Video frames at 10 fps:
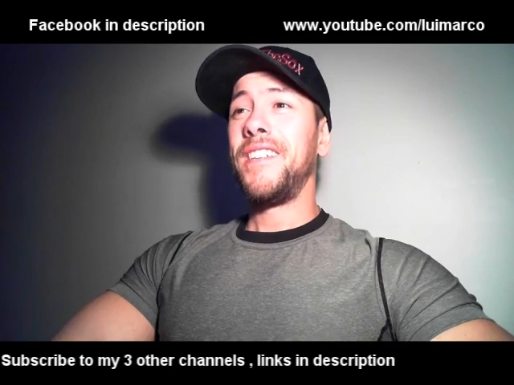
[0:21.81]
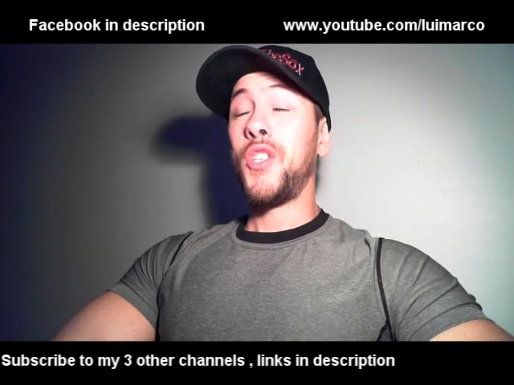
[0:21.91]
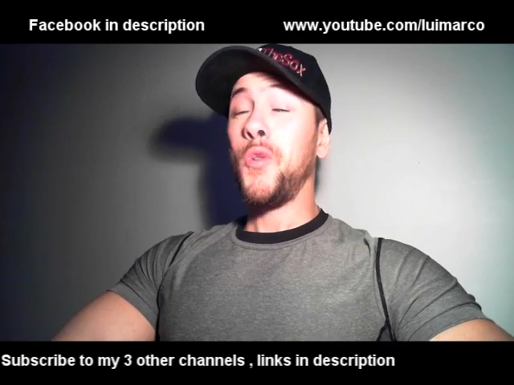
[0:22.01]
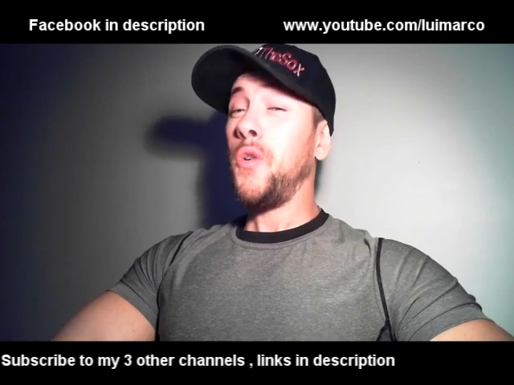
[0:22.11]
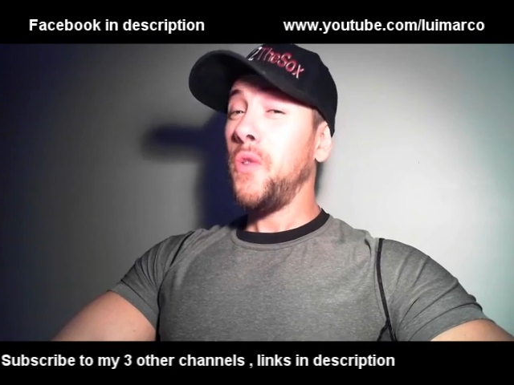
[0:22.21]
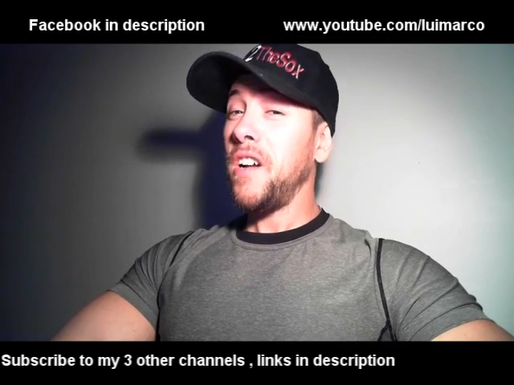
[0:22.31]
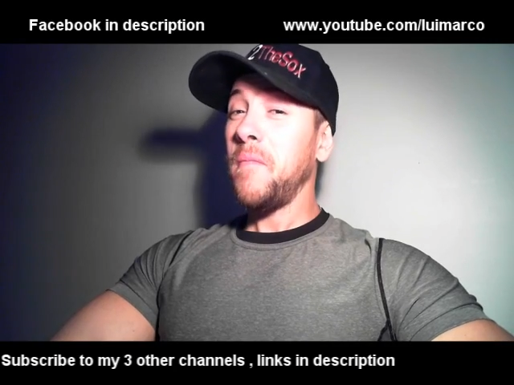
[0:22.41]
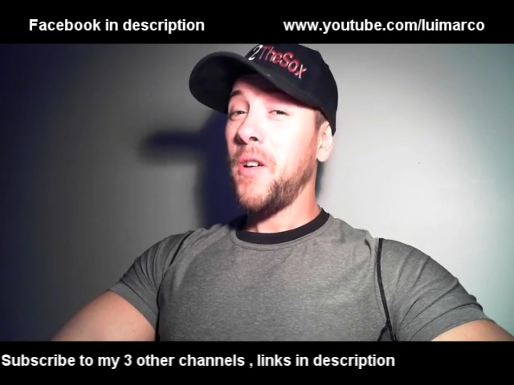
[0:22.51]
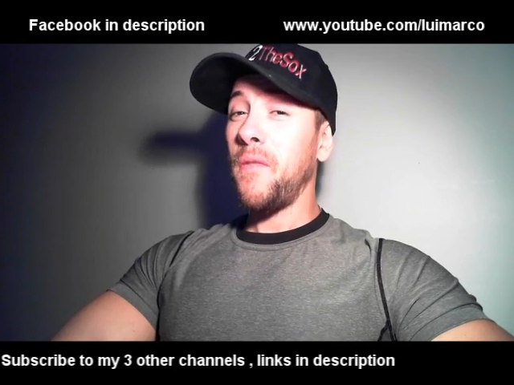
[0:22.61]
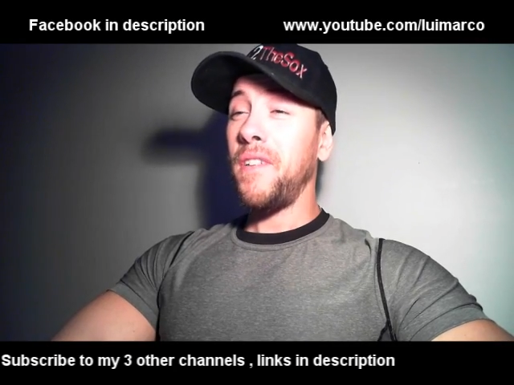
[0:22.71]
to aware
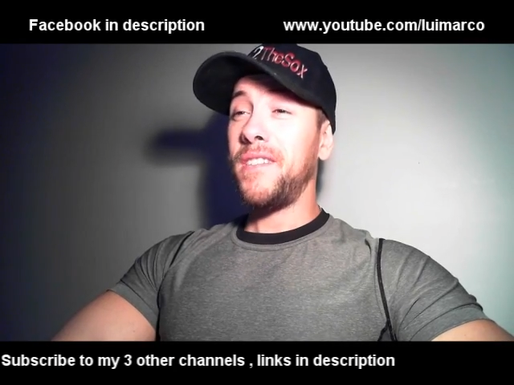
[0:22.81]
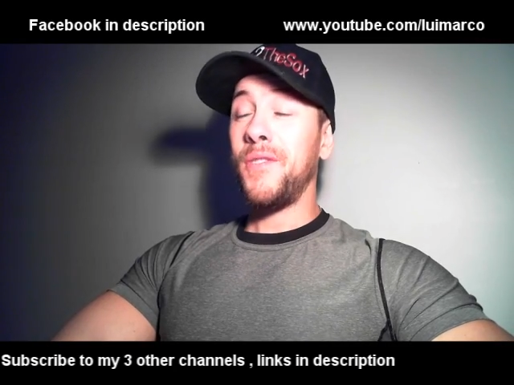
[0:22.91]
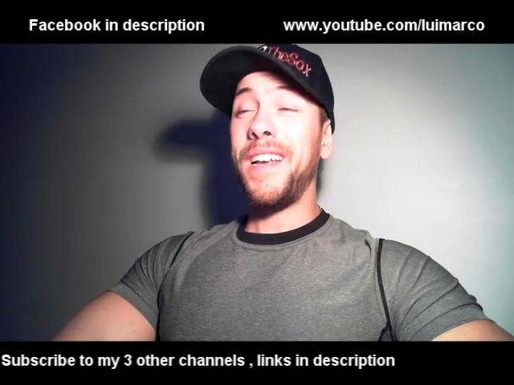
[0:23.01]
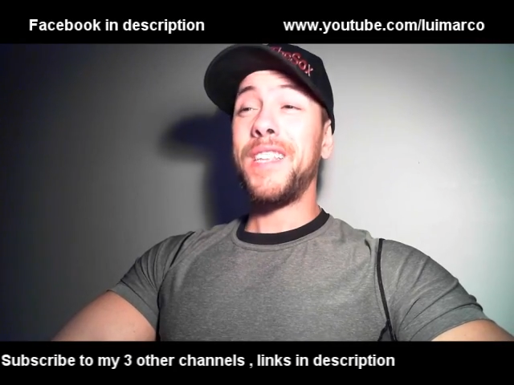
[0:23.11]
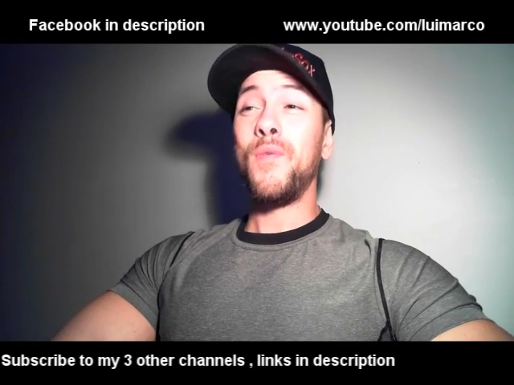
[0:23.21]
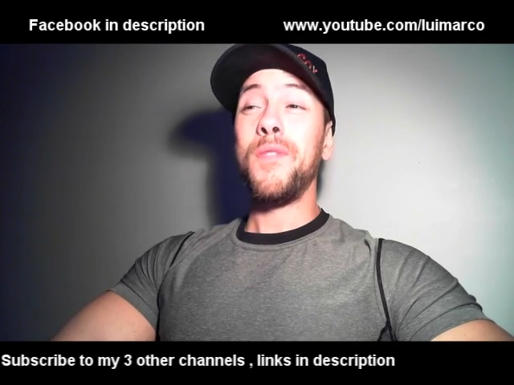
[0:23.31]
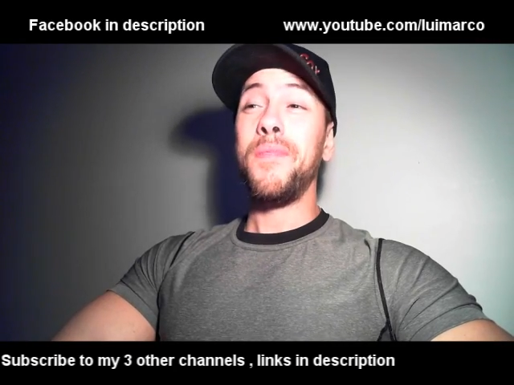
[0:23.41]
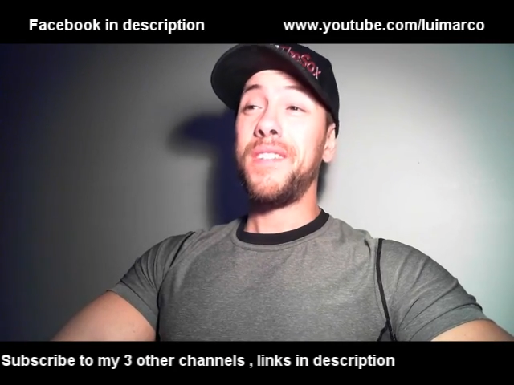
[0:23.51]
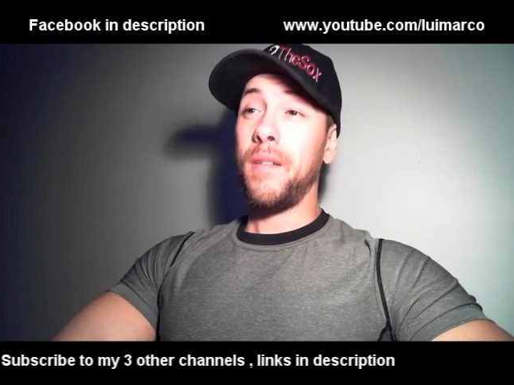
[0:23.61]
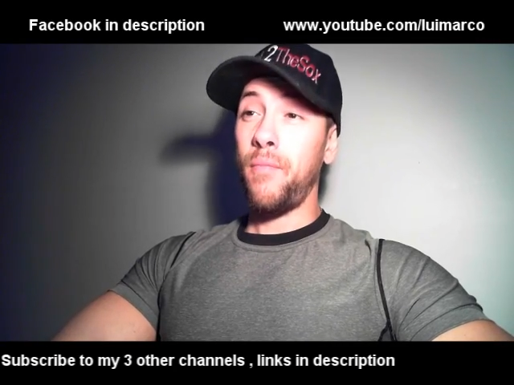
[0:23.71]
me of this, you guys would
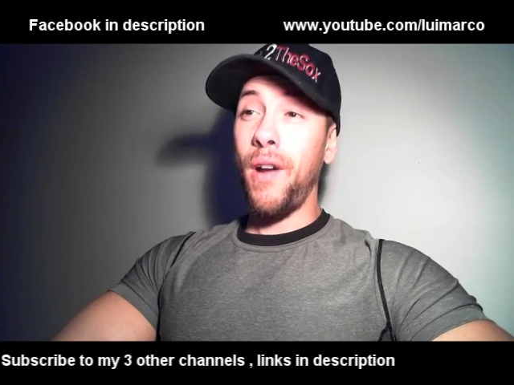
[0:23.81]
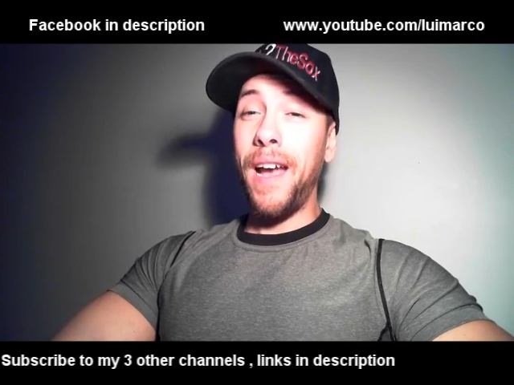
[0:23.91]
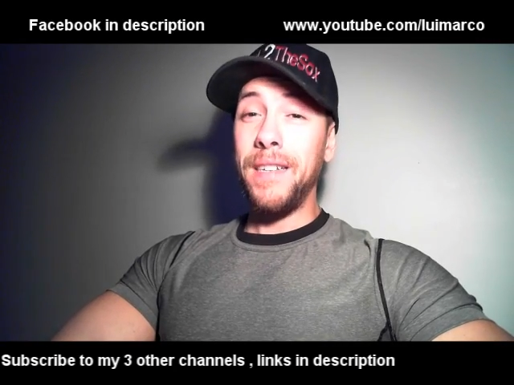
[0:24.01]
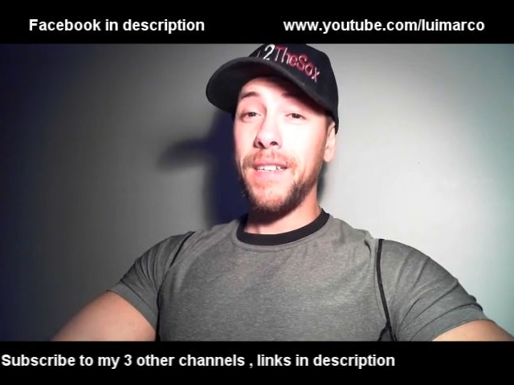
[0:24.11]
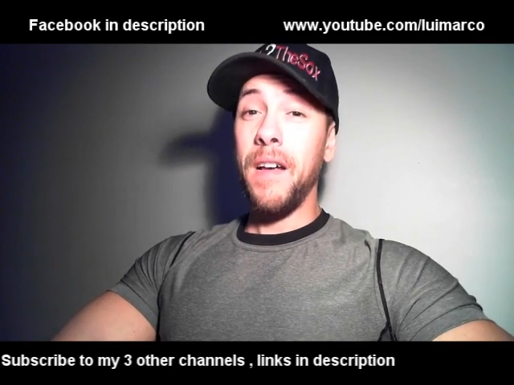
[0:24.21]
be surprised.